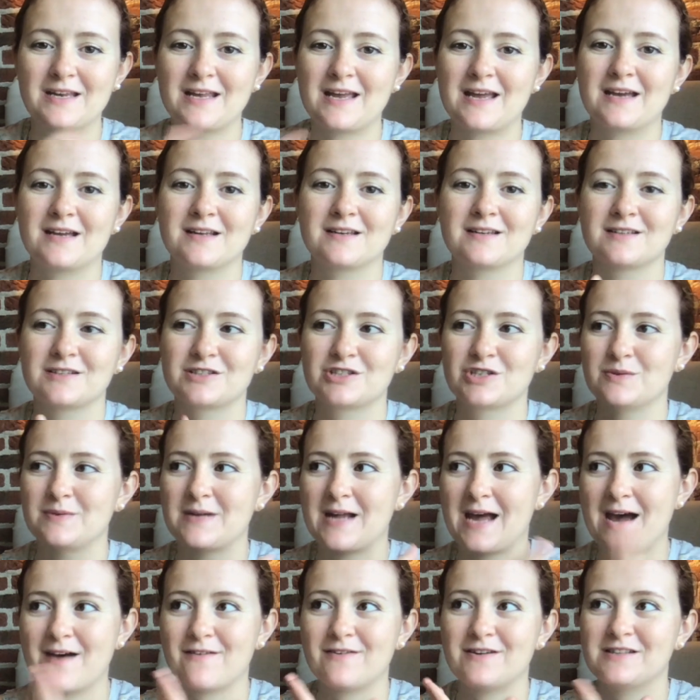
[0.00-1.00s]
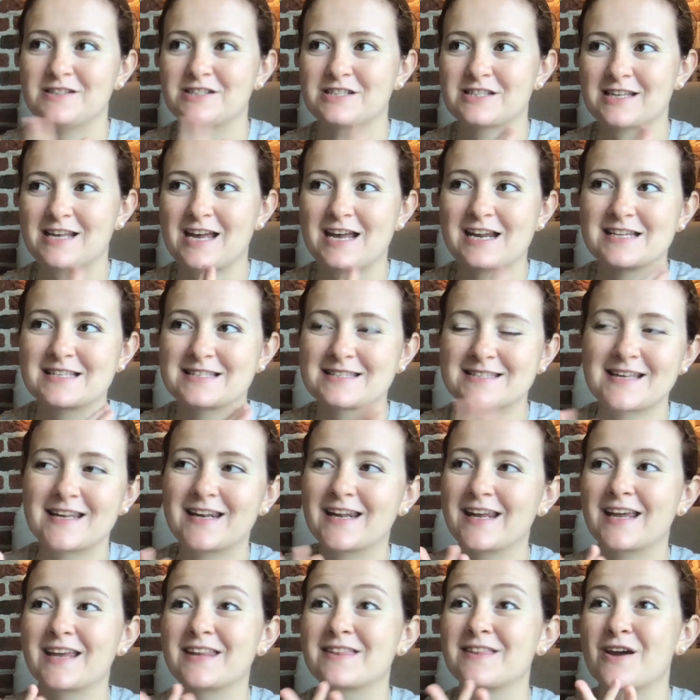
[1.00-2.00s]
and she would have it just kind of
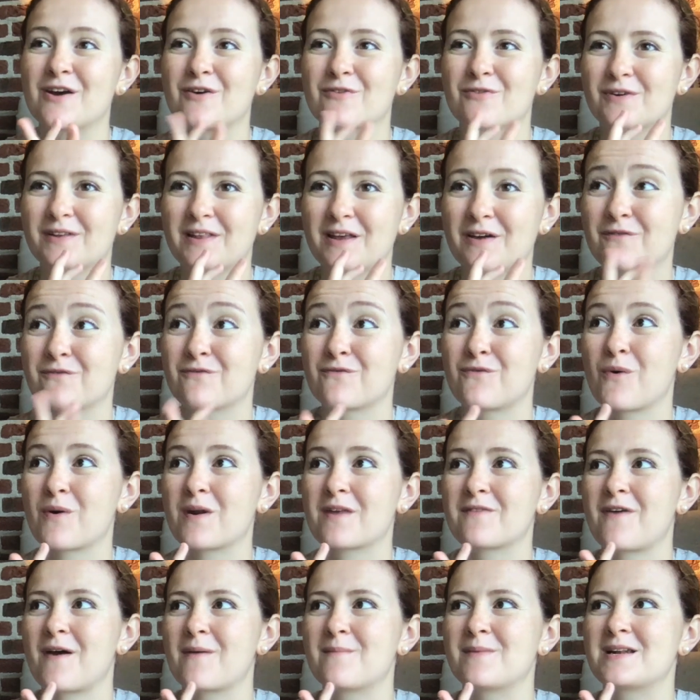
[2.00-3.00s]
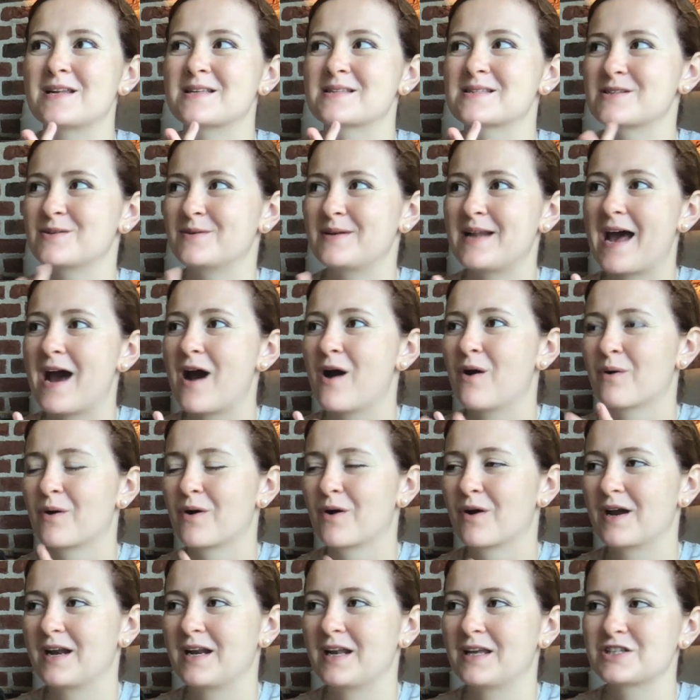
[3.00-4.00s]
sitting in there for like 45 minutes to an
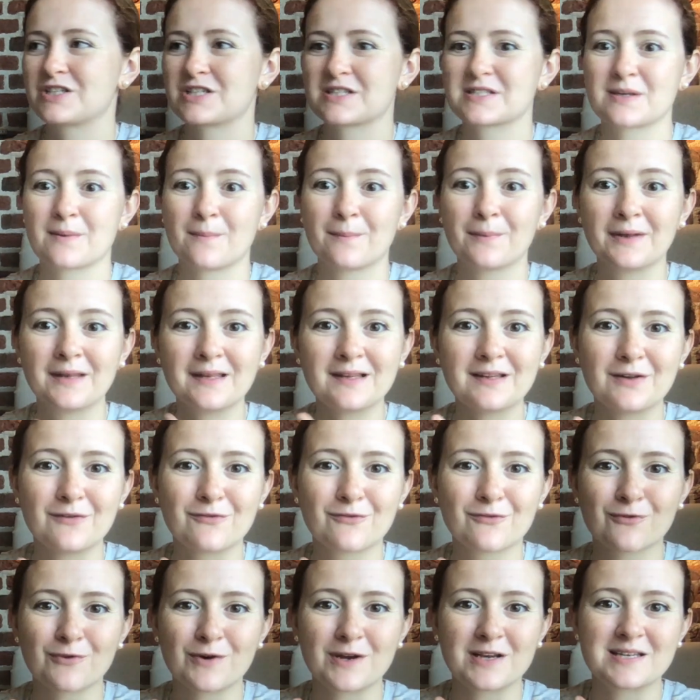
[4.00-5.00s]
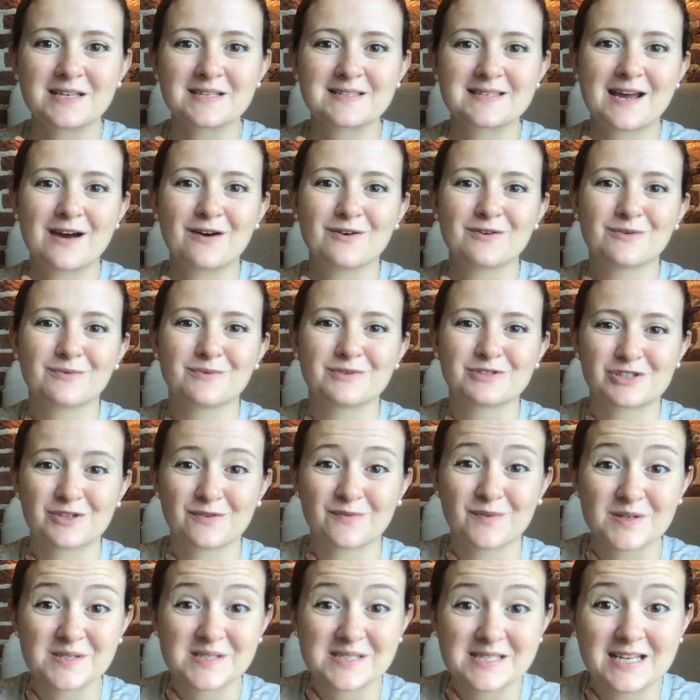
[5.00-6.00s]
hour, and it just completely freaked us out when she
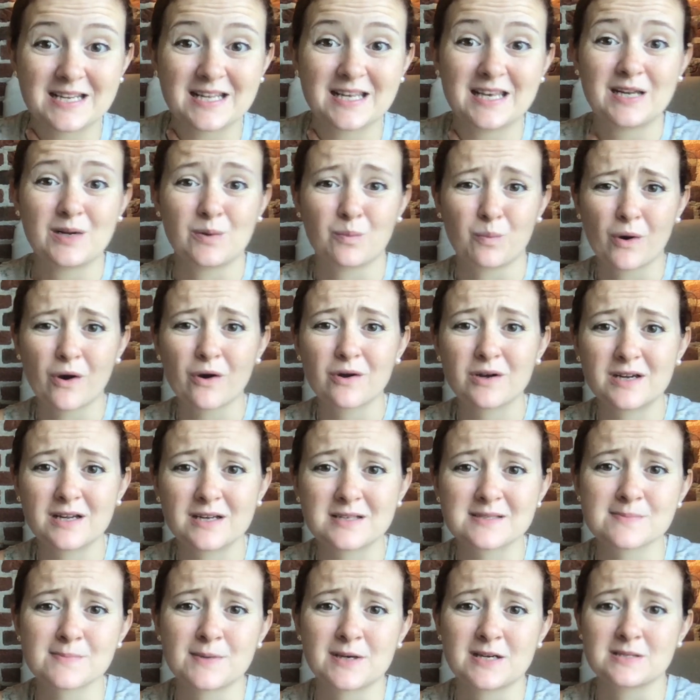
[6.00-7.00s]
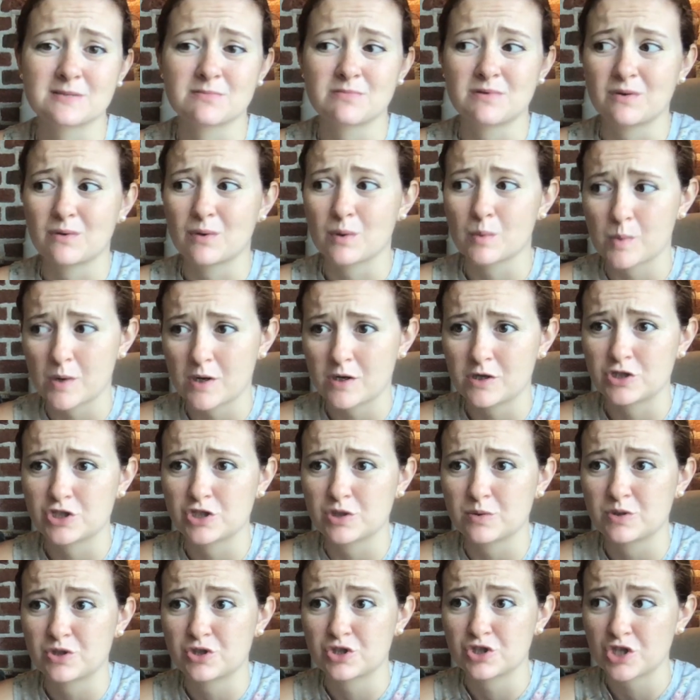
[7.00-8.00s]
first did it, and it worried us because we were worried she
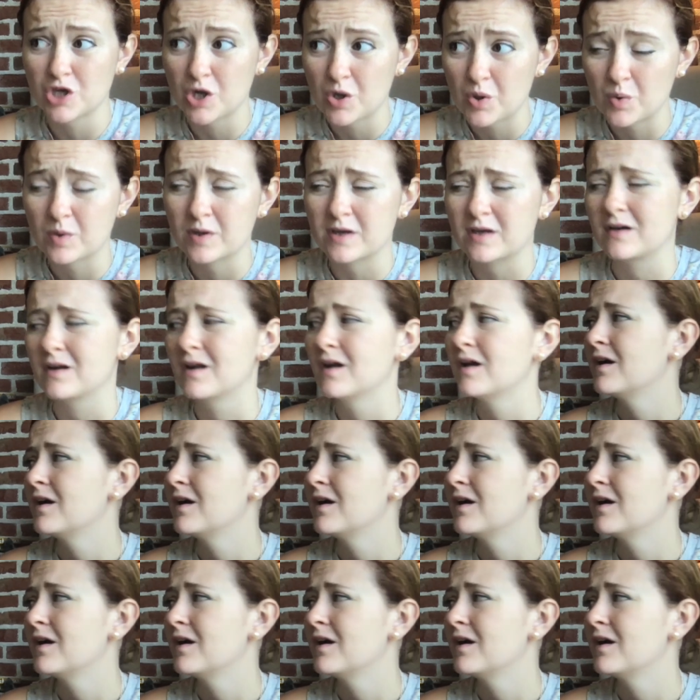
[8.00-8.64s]
would choke, and